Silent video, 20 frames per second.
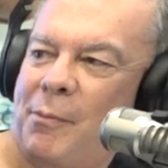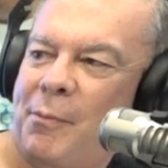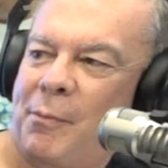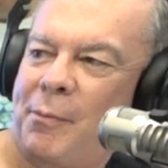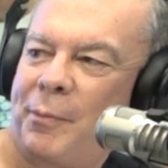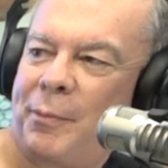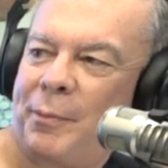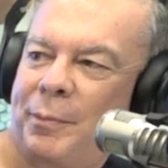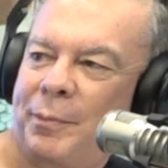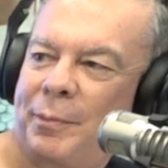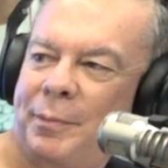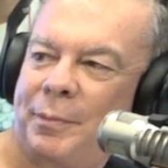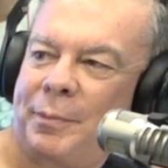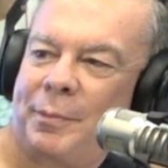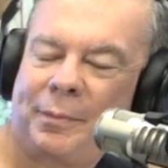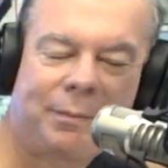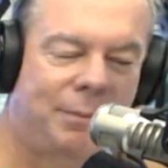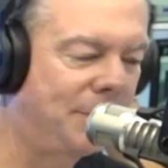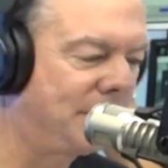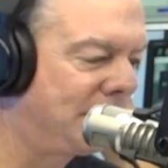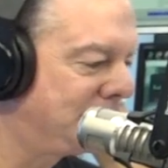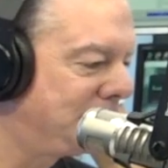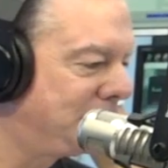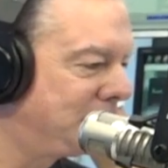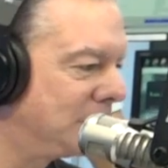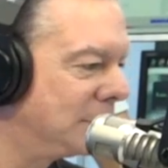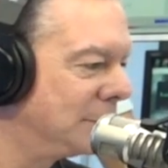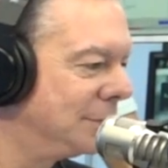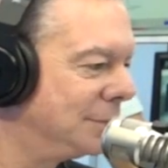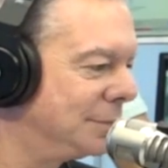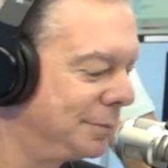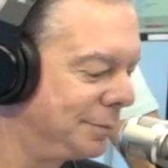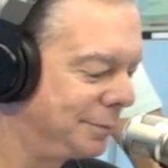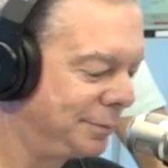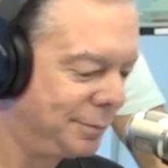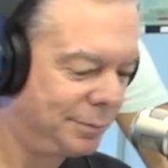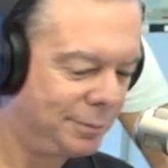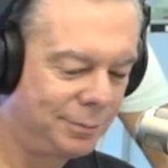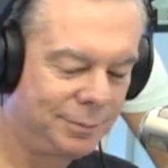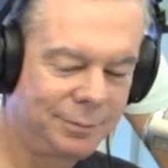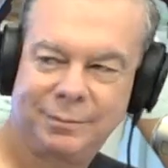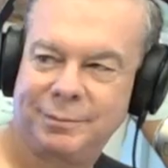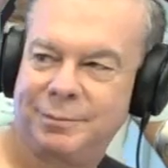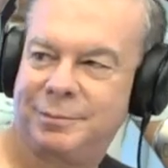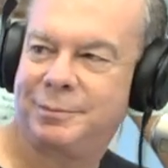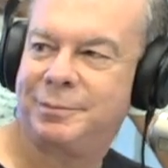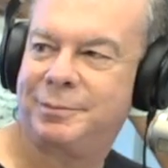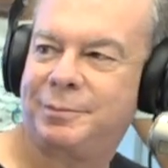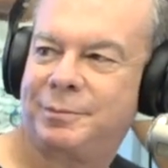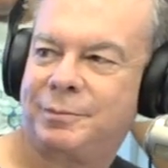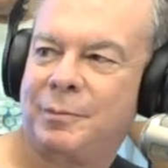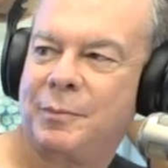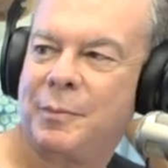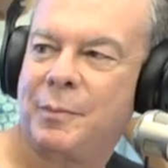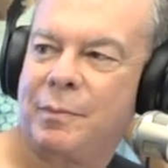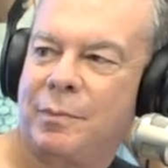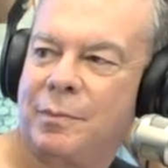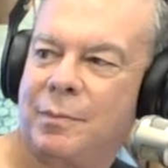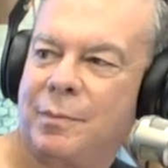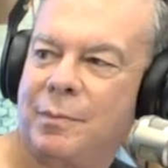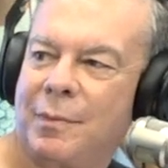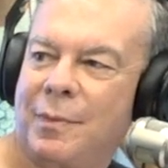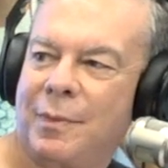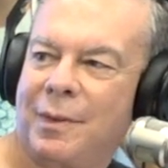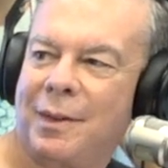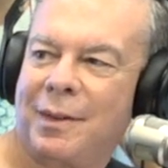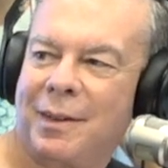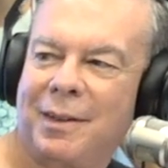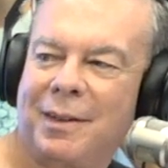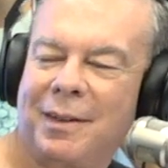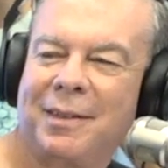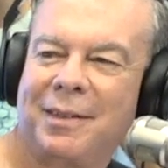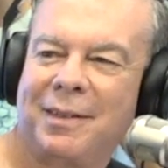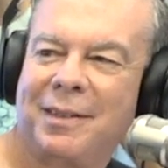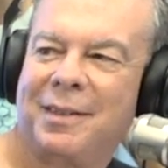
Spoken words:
[no speech]